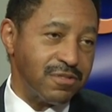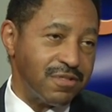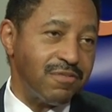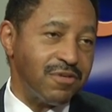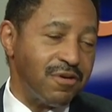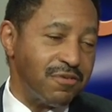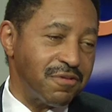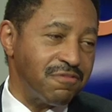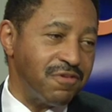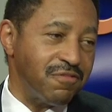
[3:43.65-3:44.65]

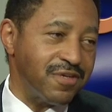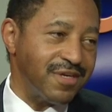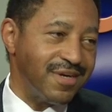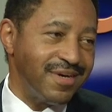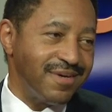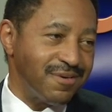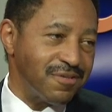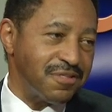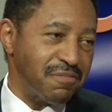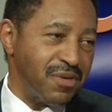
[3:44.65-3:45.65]
750 wow.
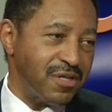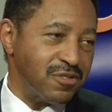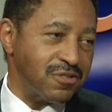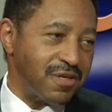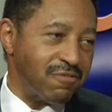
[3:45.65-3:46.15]
nursing majors.